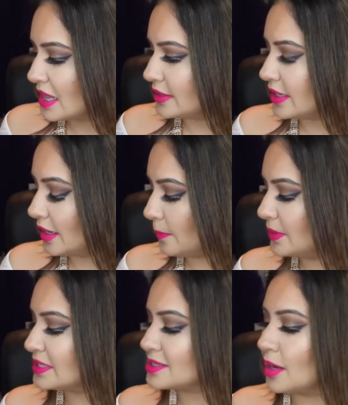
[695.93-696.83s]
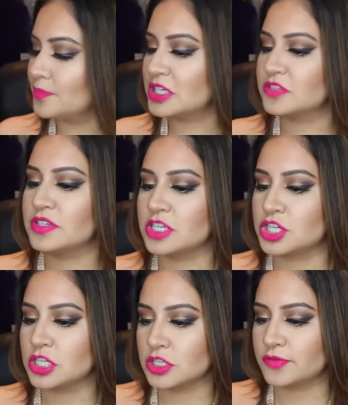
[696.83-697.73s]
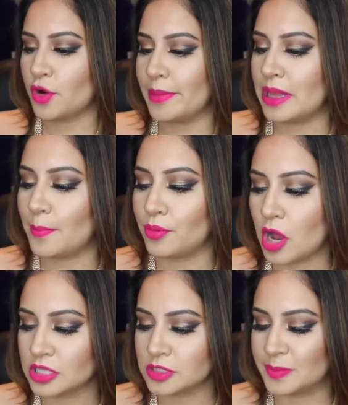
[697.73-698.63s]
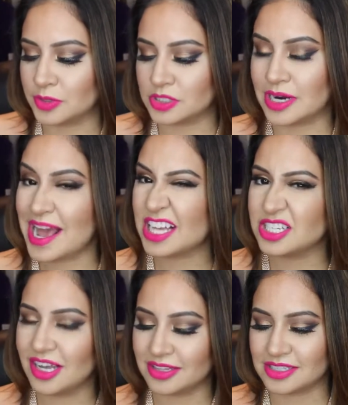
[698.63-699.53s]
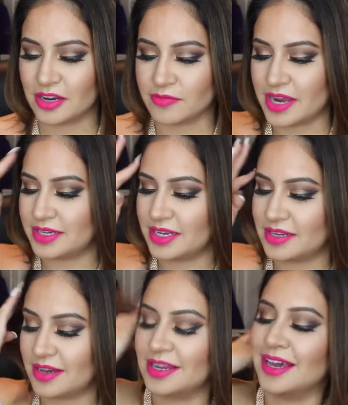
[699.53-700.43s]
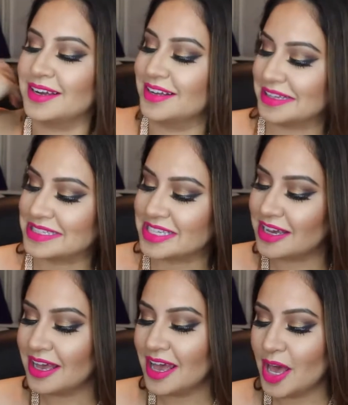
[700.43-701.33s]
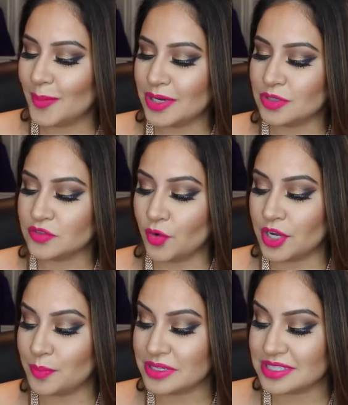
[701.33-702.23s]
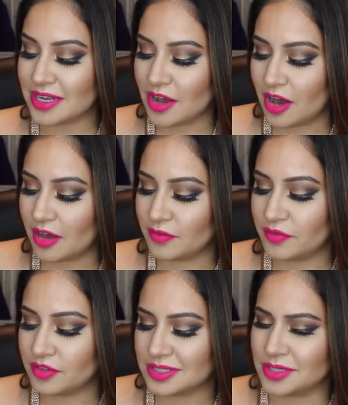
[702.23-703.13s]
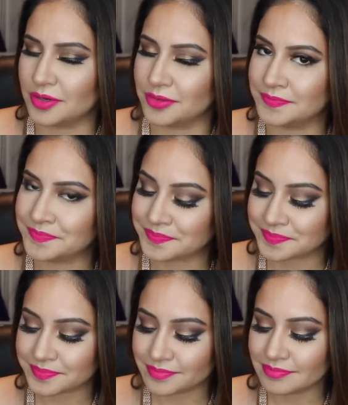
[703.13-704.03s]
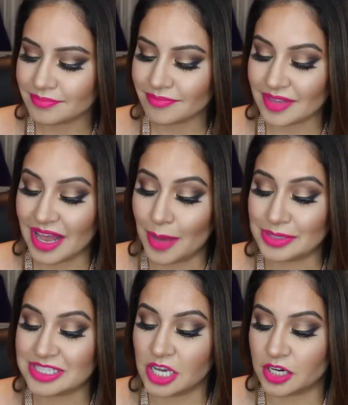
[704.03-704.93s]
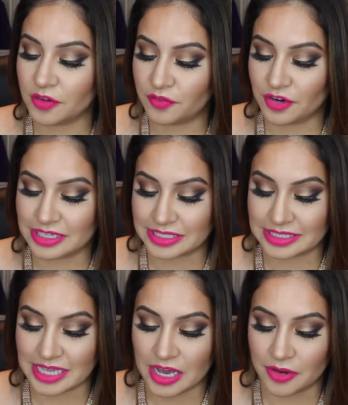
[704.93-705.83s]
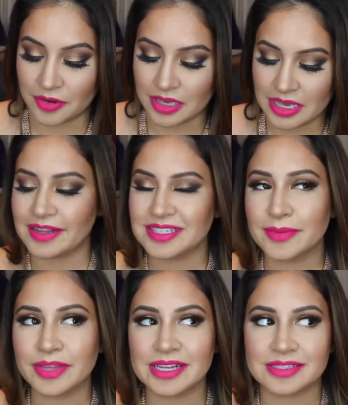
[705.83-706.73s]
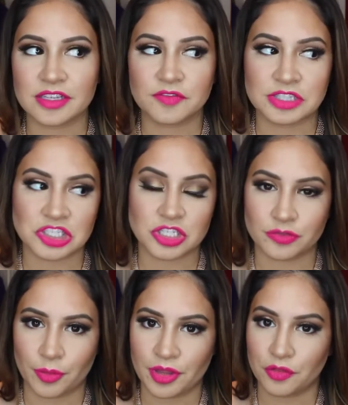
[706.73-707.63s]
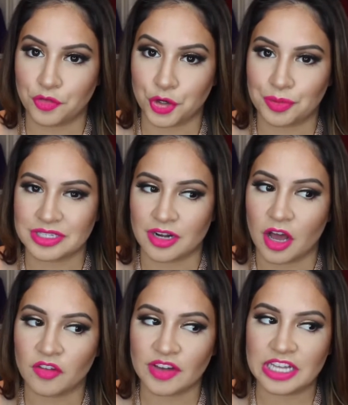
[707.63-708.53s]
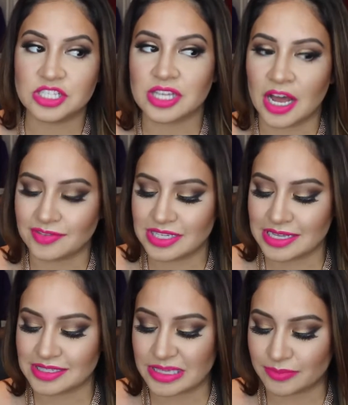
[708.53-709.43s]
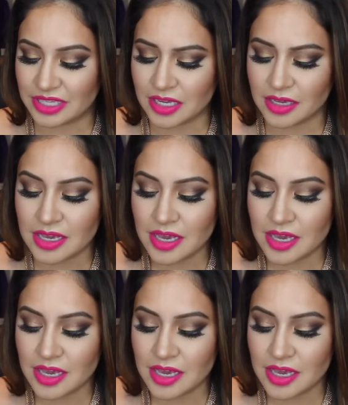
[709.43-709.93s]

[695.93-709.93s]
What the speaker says: Then I picked up this Physicians Formula Bronze Booster. I actually got this at Rite Aid, not at Ulta, but it was 40% off, so I'm a sucker for a discount. Anytime that I see Physicians Formula 40% off, I just have to get something